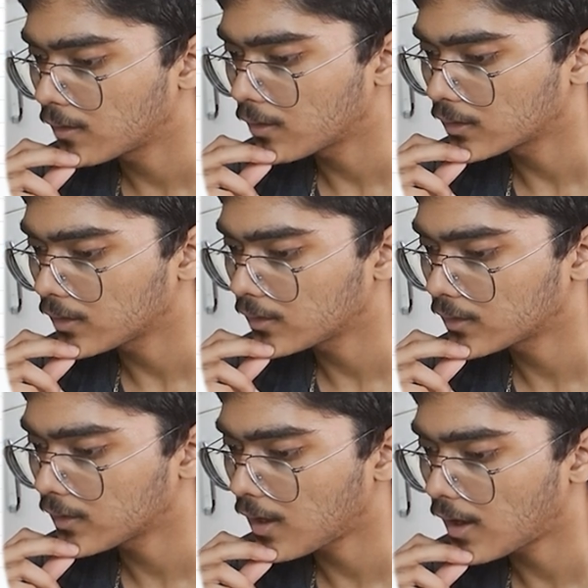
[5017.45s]
This
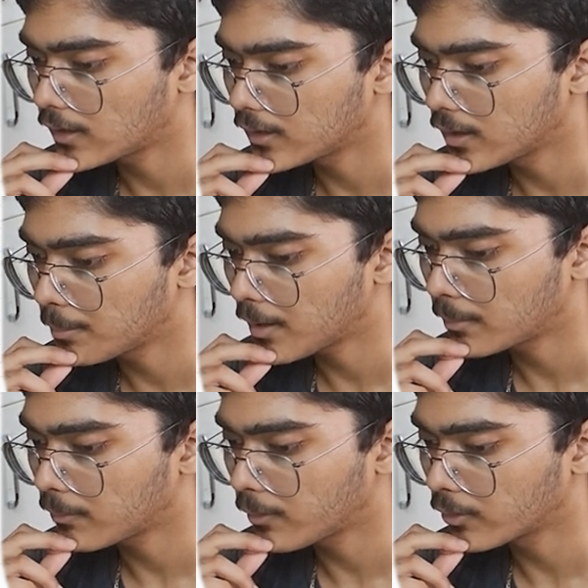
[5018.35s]
guy, they didn't pick up
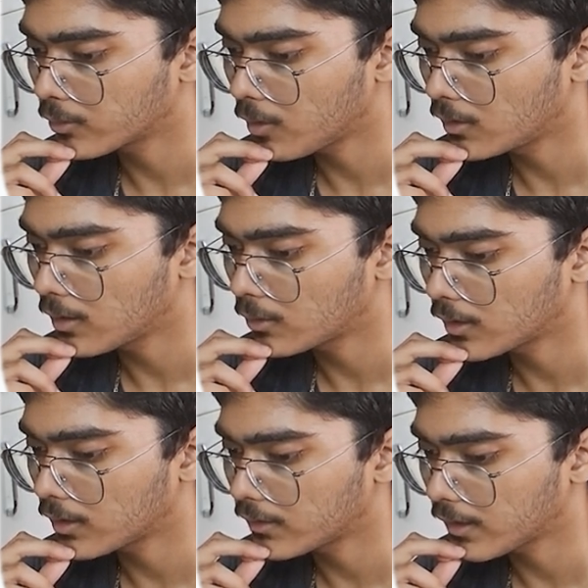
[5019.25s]
the first call. They're gonna get
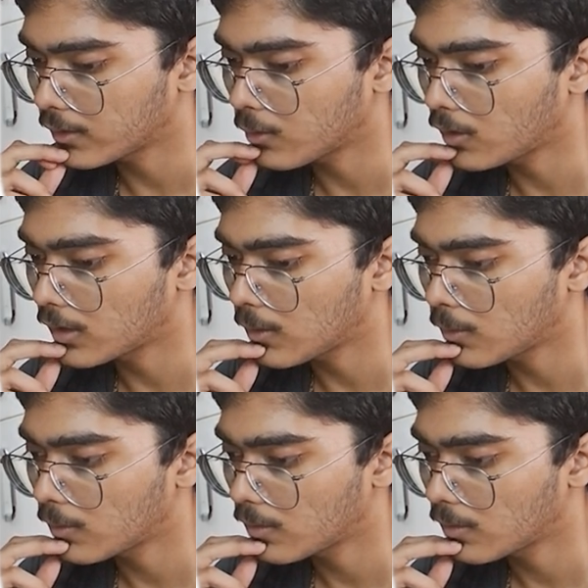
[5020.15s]
a second call now.